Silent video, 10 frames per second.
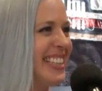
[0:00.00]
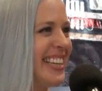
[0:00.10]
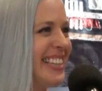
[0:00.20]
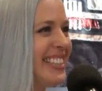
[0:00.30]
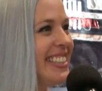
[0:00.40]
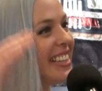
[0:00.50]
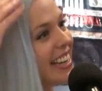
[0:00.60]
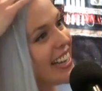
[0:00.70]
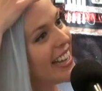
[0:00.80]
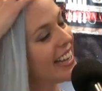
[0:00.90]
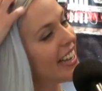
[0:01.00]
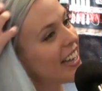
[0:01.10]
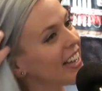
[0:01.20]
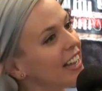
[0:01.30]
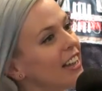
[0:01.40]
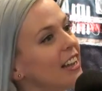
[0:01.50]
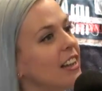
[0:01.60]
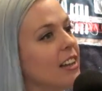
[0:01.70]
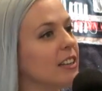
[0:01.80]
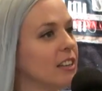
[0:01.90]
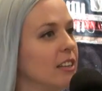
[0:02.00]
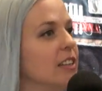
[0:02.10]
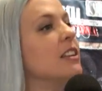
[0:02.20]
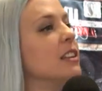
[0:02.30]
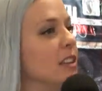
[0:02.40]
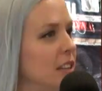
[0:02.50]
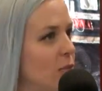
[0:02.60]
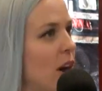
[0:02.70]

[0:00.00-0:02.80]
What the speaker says: Exactly. But always manage your expectations too, because